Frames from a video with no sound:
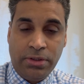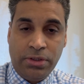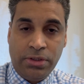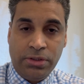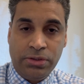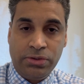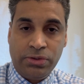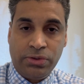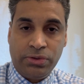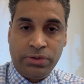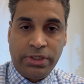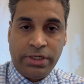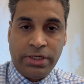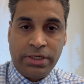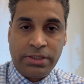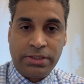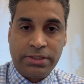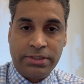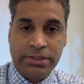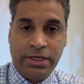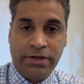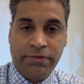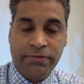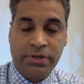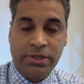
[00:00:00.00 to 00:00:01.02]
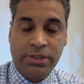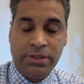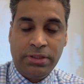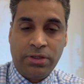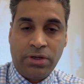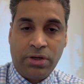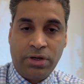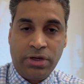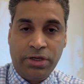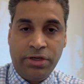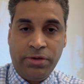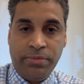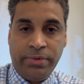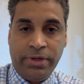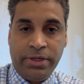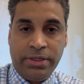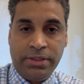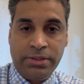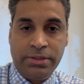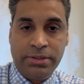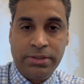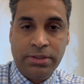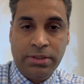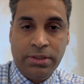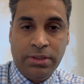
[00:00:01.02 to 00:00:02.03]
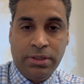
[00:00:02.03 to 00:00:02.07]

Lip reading: So there are several documents,